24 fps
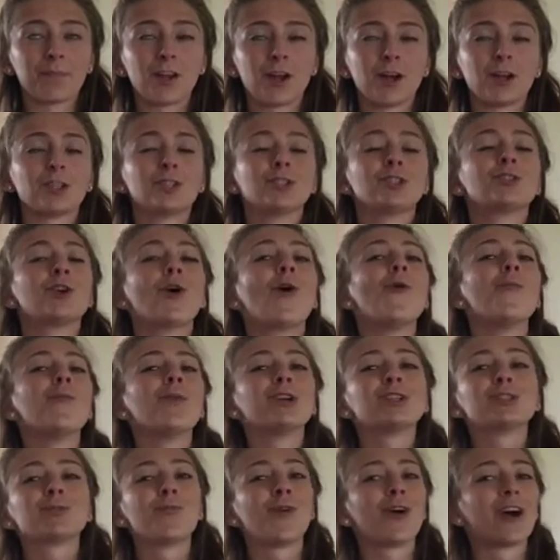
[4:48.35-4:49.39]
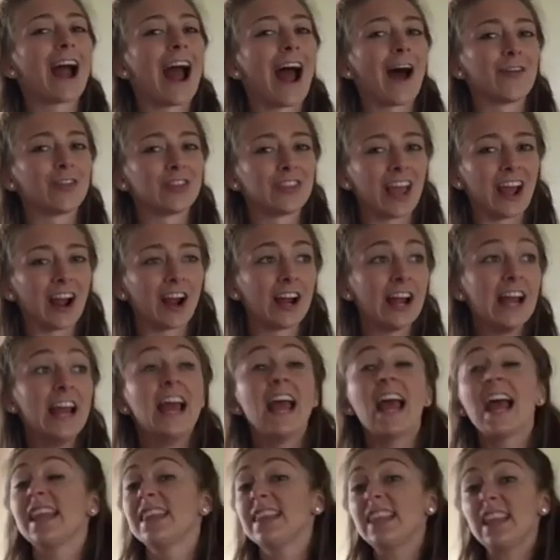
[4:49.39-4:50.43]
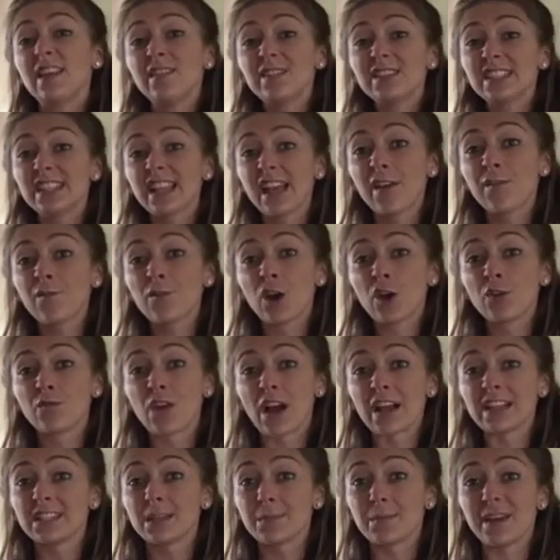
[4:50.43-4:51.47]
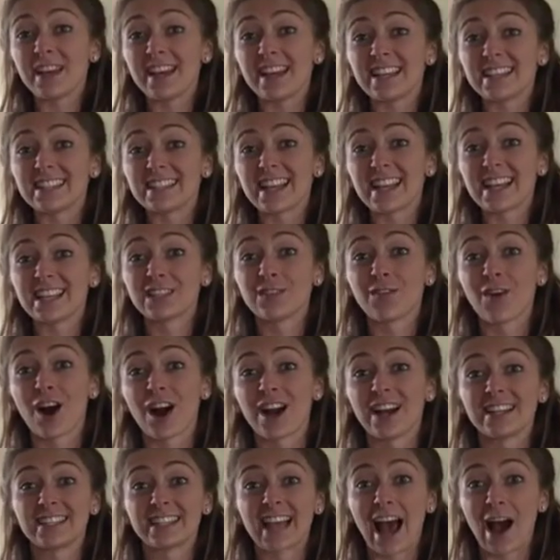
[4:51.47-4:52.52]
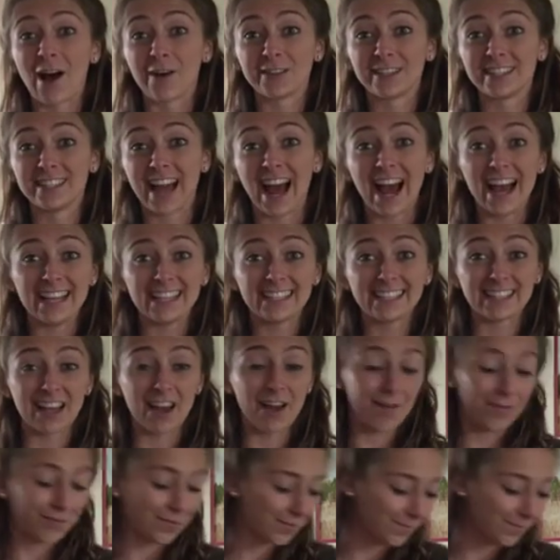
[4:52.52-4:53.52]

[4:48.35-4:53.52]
There's so much more out there, and these give good recipes as far as how to dye stuff.